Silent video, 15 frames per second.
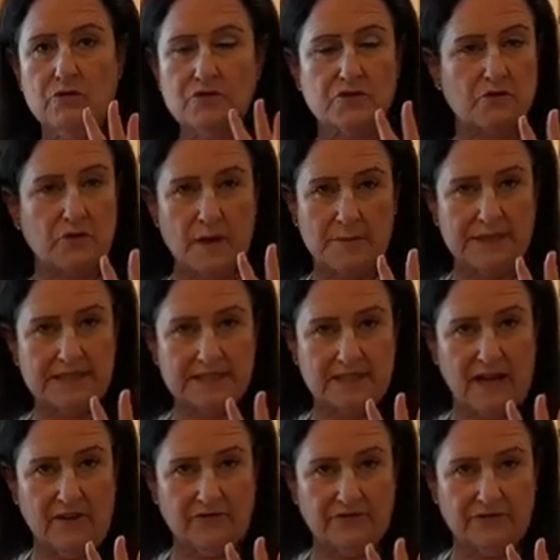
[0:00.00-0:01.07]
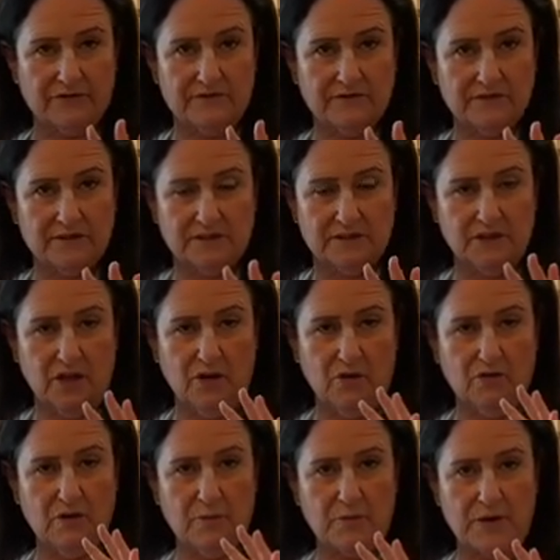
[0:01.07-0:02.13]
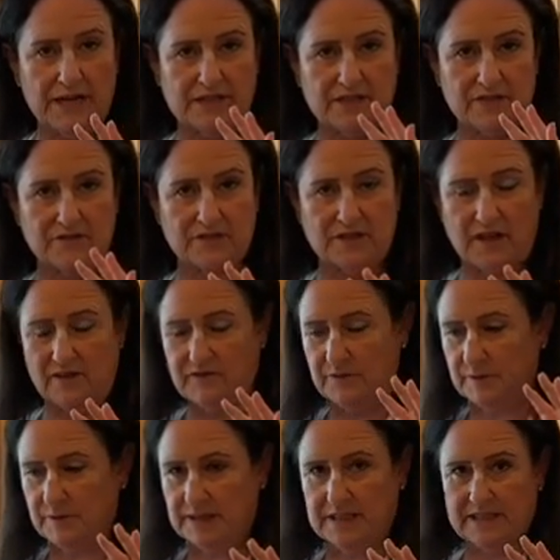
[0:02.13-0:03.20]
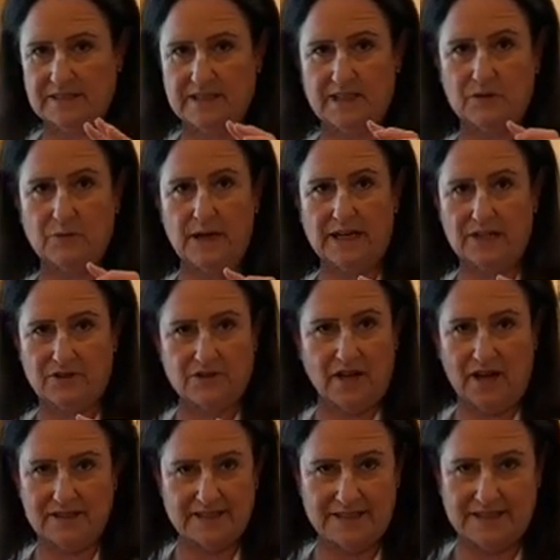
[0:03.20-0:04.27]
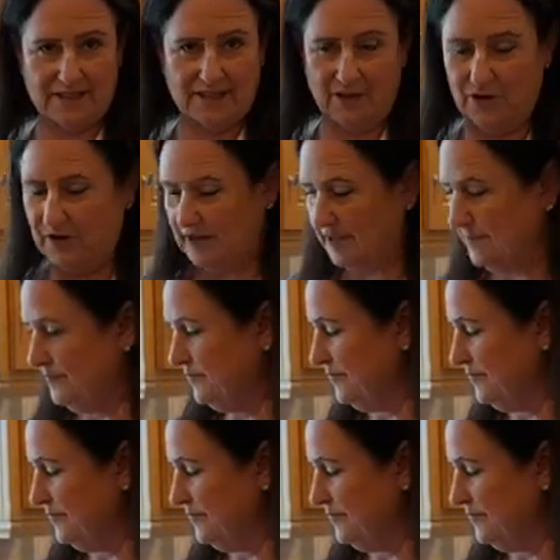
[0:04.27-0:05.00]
scrubby stuff, no abrasive stuff, please, it'll wreck your nonstick coating.